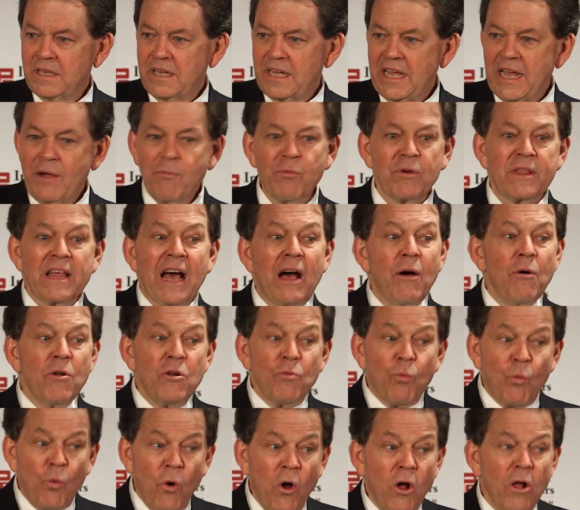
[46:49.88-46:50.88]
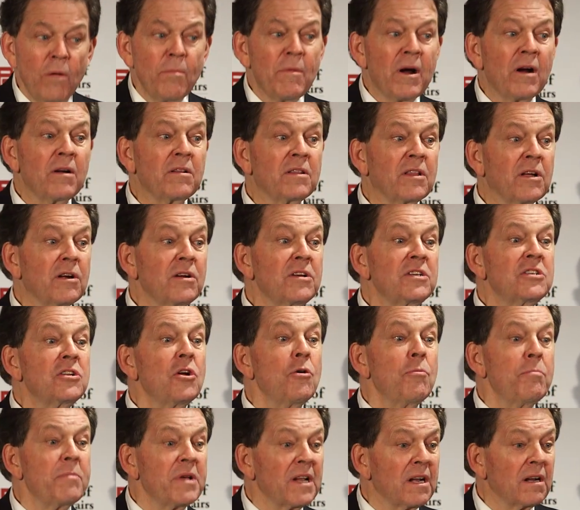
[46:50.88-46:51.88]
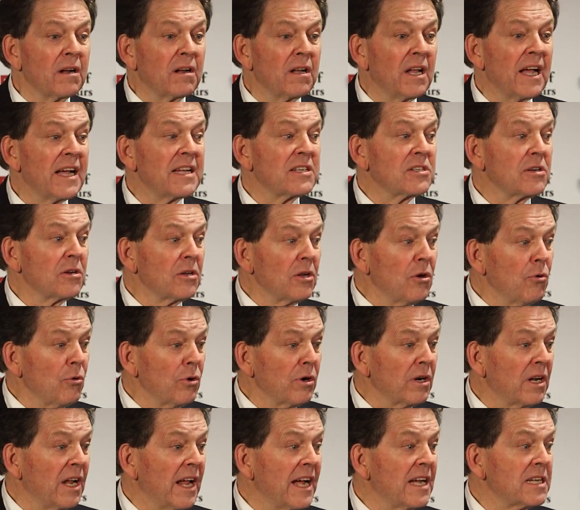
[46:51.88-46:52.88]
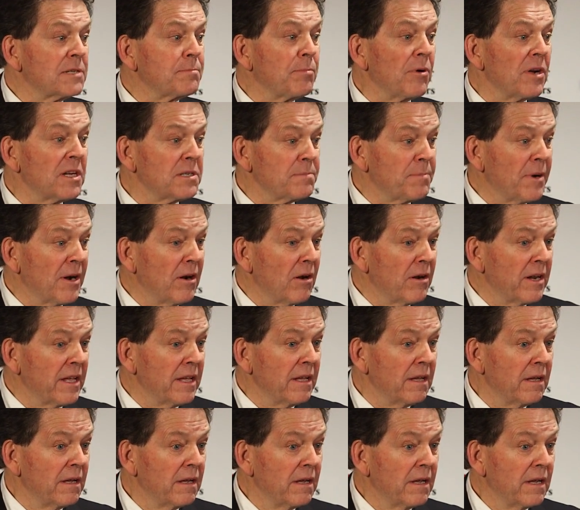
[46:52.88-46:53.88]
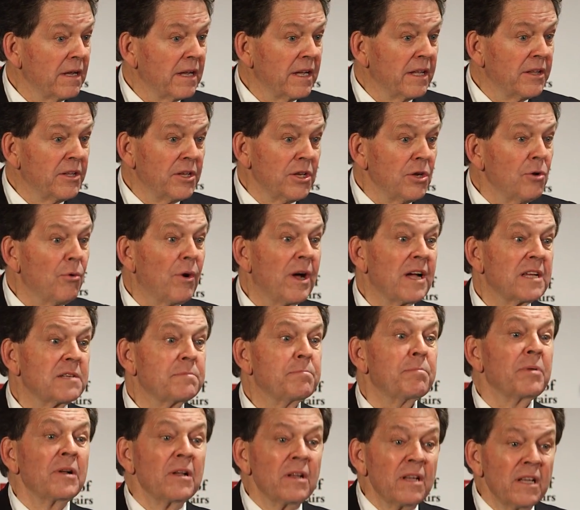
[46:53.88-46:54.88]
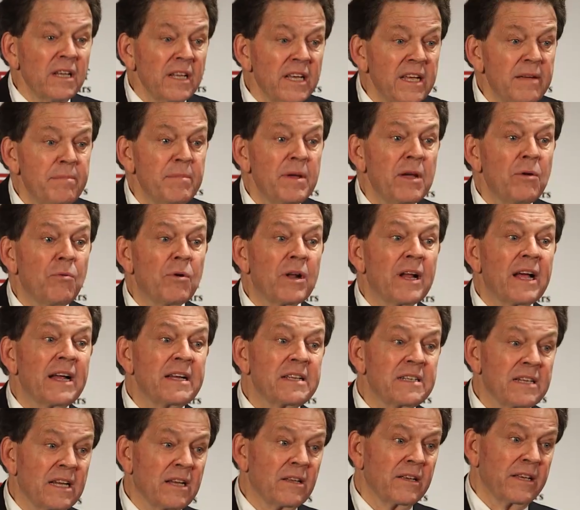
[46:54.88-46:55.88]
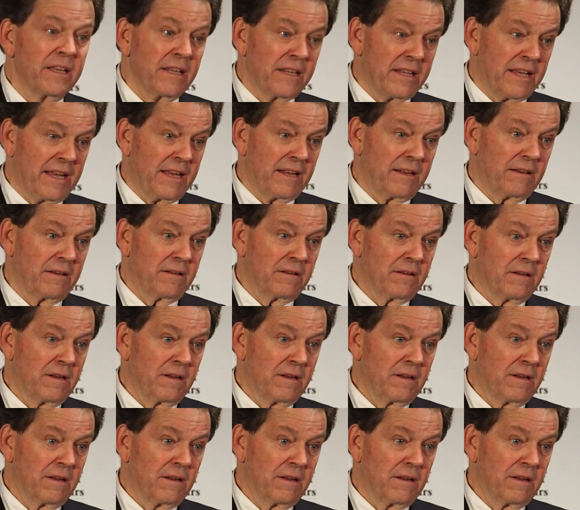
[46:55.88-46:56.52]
And without Walmart, there is no middle class or lower class prosperity in the U.S. Believe me when I tell you that.